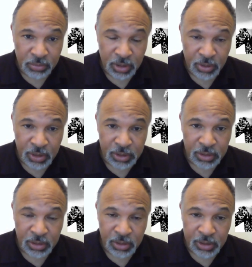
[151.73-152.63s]
in
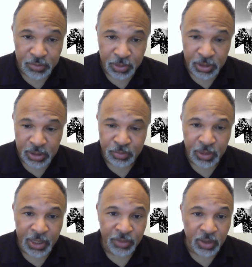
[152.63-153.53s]
this piece,
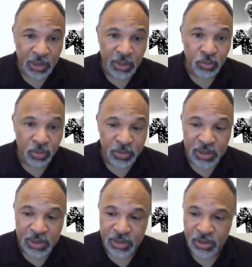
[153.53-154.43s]
playing the lead
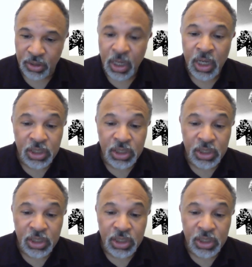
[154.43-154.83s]
woman's sister.